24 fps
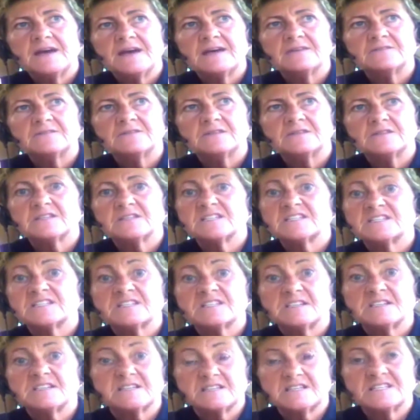that
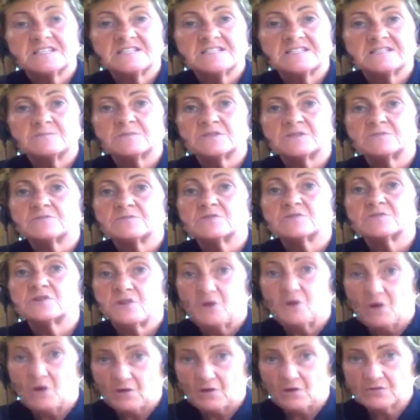these
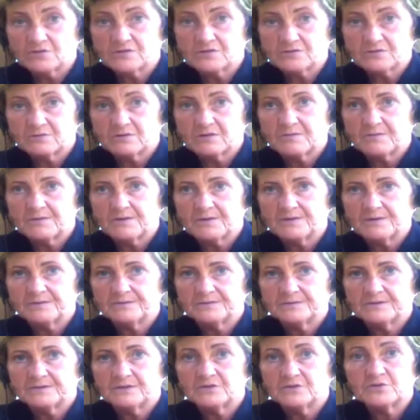symptoms can also
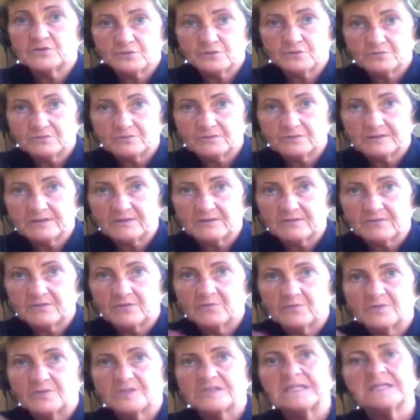come on
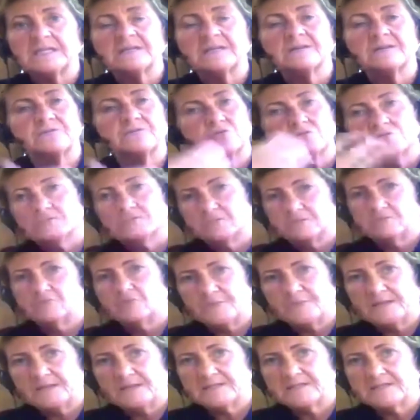acutely, although we think of
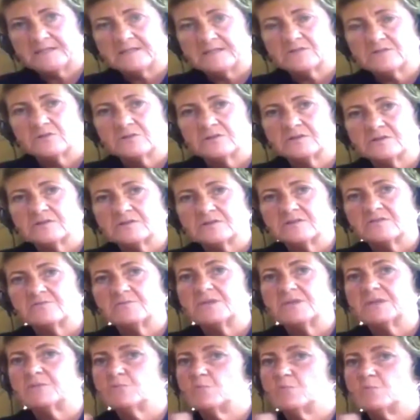rheumatic
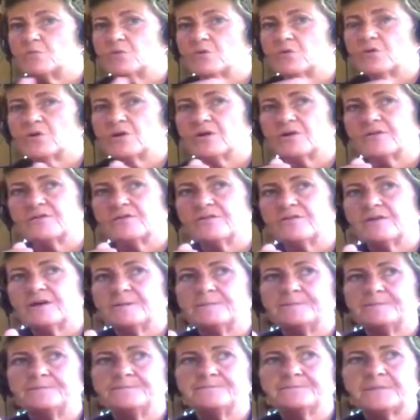disorders as being more
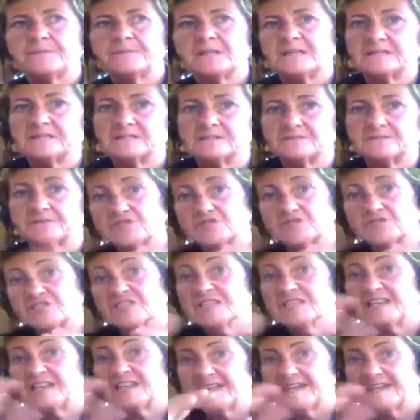of like a
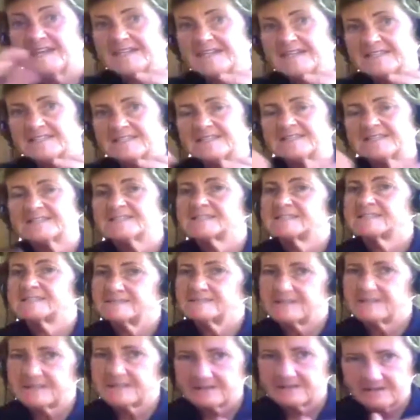deficiency and
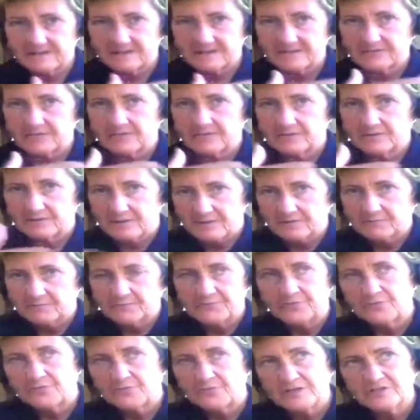excess, like a kind of a
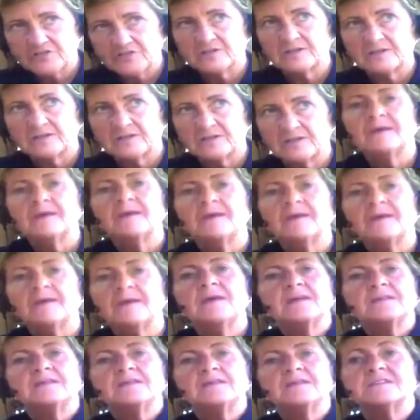long progression.
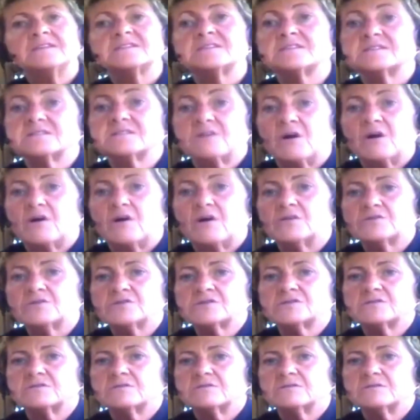There's
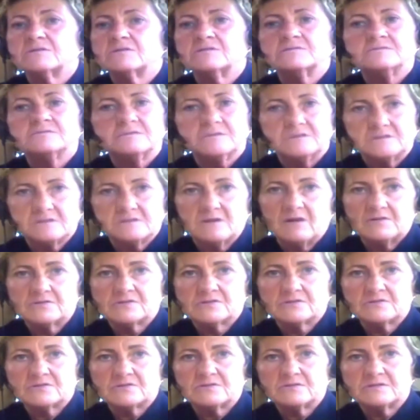also an